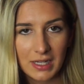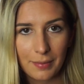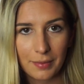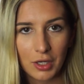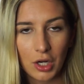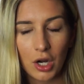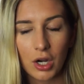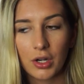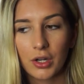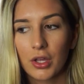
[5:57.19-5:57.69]

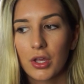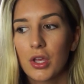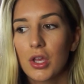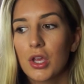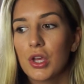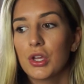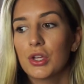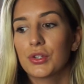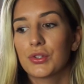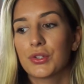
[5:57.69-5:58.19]
card.
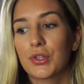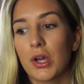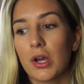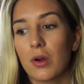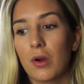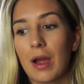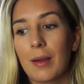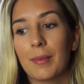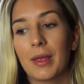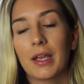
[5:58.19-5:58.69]

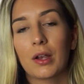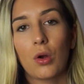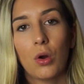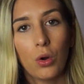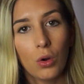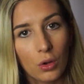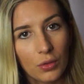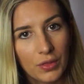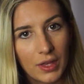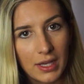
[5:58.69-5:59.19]
So I'm like,
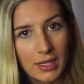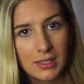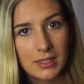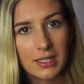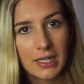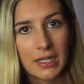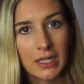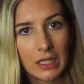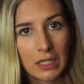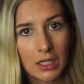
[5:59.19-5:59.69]
hold this
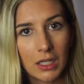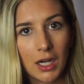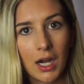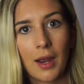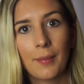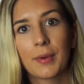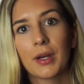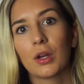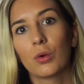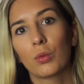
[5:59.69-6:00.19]
here.
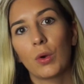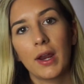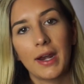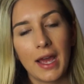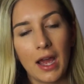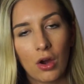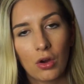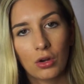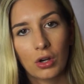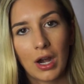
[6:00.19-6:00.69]
I'm gonna run
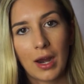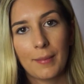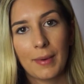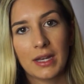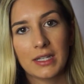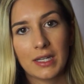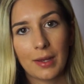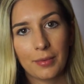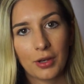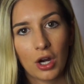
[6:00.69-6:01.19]
out and grab
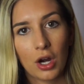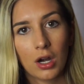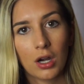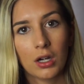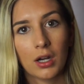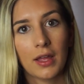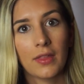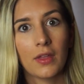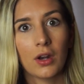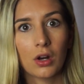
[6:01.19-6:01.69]
my debit
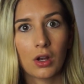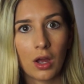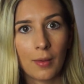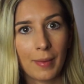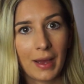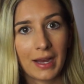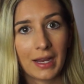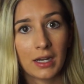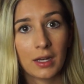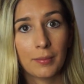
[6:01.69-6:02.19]
card and then I'll come
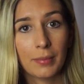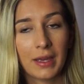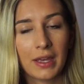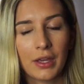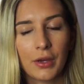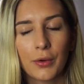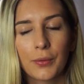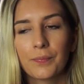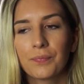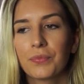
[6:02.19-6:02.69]
back in and
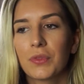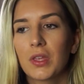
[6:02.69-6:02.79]
pay you.